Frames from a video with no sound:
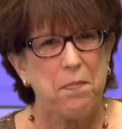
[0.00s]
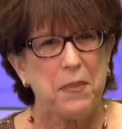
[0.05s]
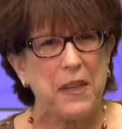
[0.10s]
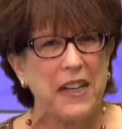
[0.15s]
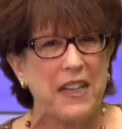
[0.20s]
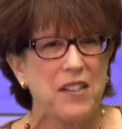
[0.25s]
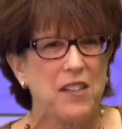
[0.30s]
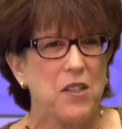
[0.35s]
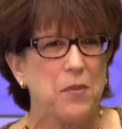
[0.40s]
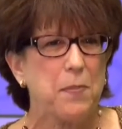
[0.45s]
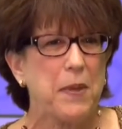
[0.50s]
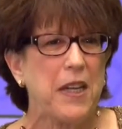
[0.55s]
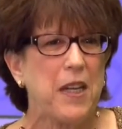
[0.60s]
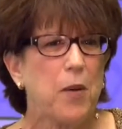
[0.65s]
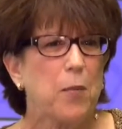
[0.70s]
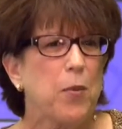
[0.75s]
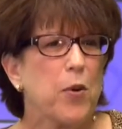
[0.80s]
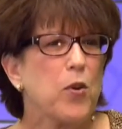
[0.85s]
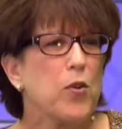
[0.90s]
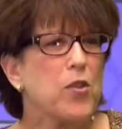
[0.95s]
Because as
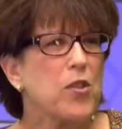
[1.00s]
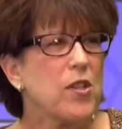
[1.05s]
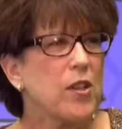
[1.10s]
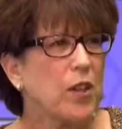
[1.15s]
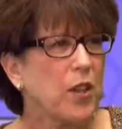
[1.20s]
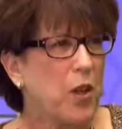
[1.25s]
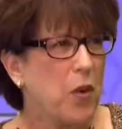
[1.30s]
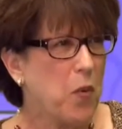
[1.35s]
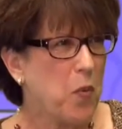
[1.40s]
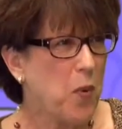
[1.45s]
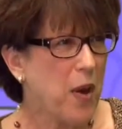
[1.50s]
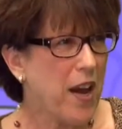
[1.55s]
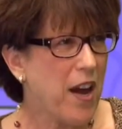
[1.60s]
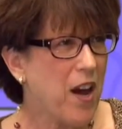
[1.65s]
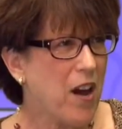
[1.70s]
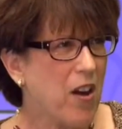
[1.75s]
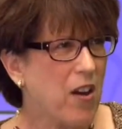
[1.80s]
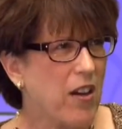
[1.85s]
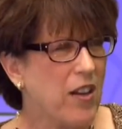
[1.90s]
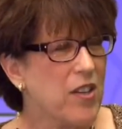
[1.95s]
being personally
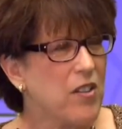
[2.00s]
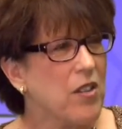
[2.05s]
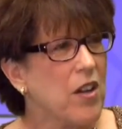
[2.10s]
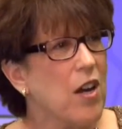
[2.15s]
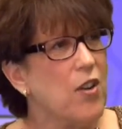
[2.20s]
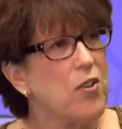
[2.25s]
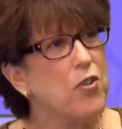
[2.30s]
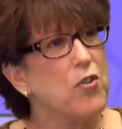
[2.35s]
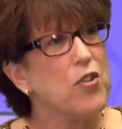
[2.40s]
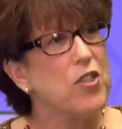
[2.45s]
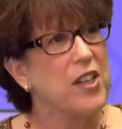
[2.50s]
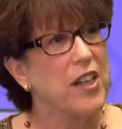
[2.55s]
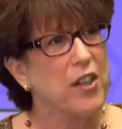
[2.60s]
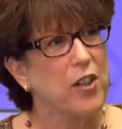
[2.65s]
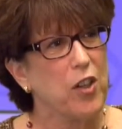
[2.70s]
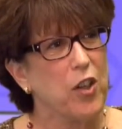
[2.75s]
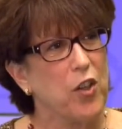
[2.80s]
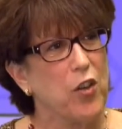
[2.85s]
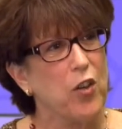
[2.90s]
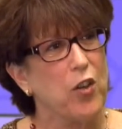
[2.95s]
aware is
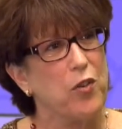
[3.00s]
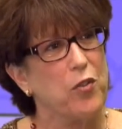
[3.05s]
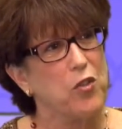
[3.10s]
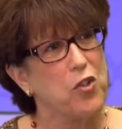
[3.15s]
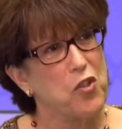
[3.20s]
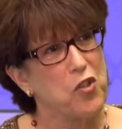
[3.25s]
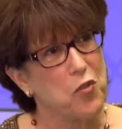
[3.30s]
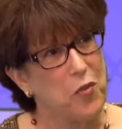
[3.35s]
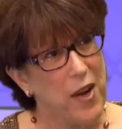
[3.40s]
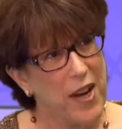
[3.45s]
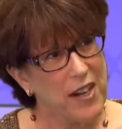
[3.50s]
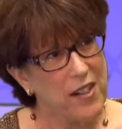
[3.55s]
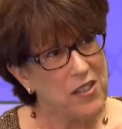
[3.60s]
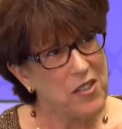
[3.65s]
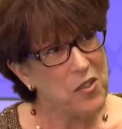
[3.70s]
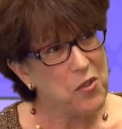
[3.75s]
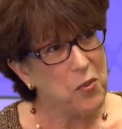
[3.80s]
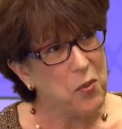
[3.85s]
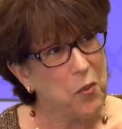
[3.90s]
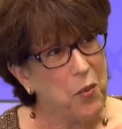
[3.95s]
understanding your own
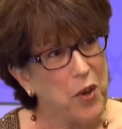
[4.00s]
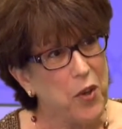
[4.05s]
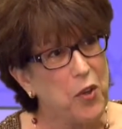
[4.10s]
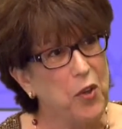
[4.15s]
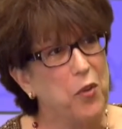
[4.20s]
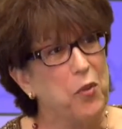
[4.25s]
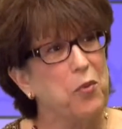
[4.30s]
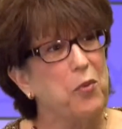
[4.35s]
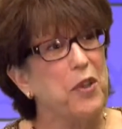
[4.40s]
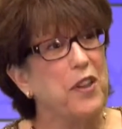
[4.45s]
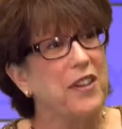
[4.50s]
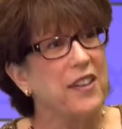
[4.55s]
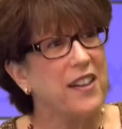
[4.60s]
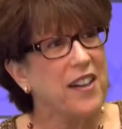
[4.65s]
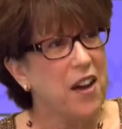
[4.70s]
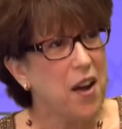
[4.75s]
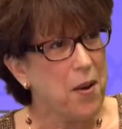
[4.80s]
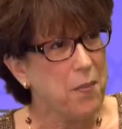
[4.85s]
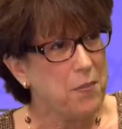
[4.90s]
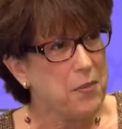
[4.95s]
strengths, where you really
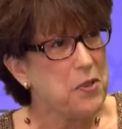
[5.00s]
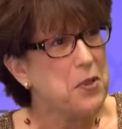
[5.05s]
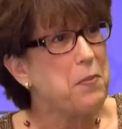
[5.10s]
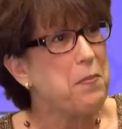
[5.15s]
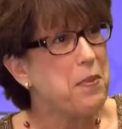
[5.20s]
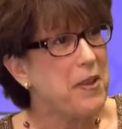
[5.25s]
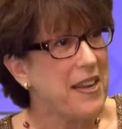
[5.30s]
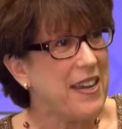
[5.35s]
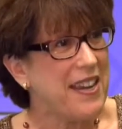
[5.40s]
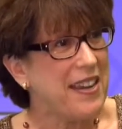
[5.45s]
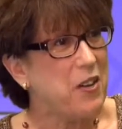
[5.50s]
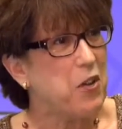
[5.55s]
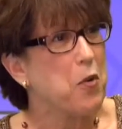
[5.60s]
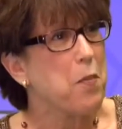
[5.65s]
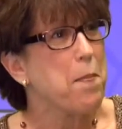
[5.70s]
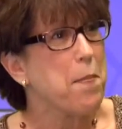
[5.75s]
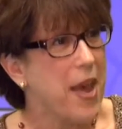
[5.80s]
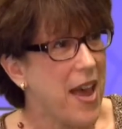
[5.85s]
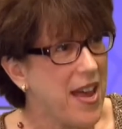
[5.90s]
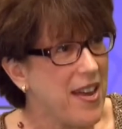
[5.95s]
come to be
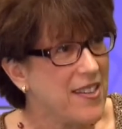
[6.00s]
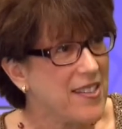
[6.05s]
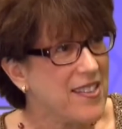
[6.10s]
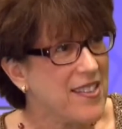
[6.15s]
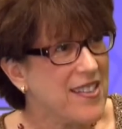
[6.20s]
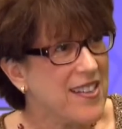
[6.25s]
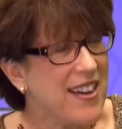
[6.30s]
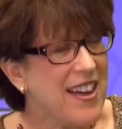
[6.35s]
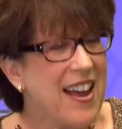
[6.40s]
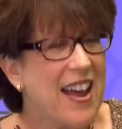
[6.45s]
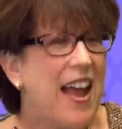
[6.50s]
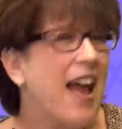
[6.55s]
your best,